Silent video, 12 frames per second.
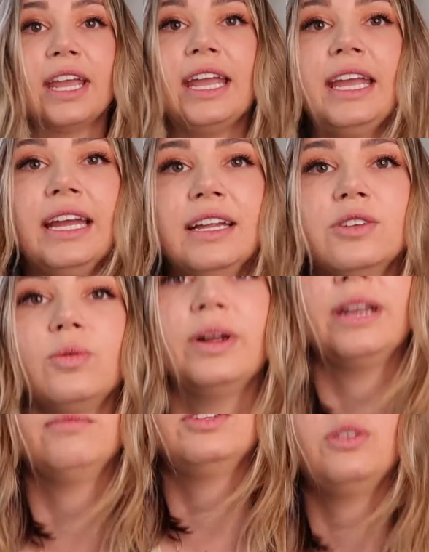And
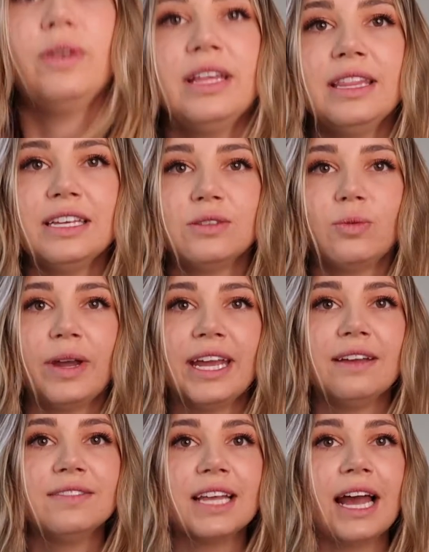when I'm doing these
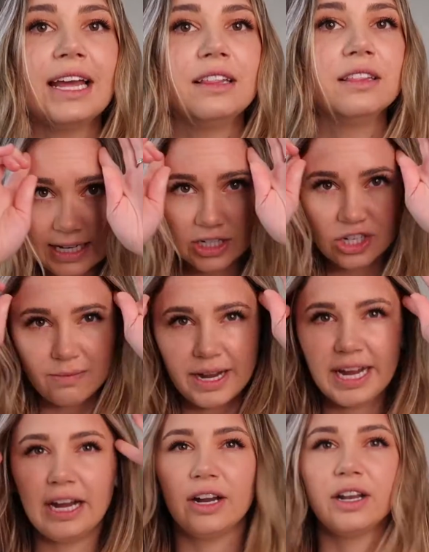waves, I section my
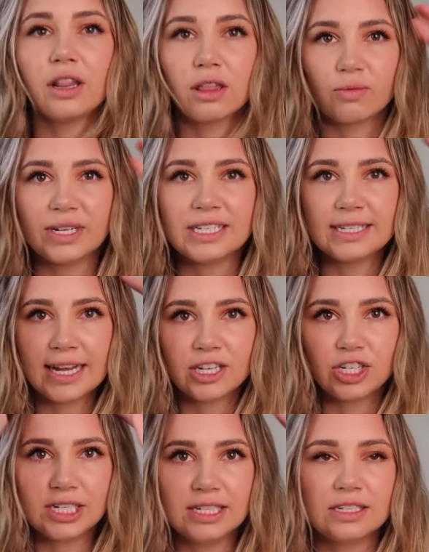hair in 3
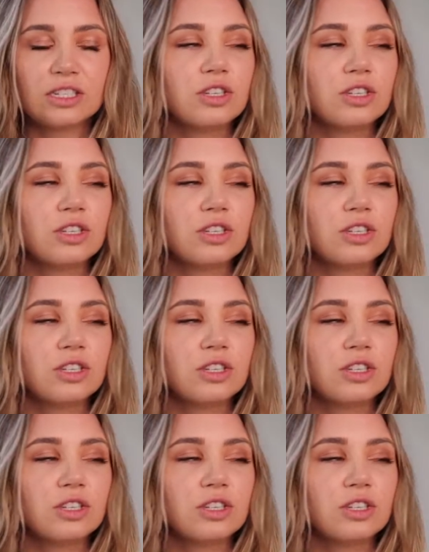sections.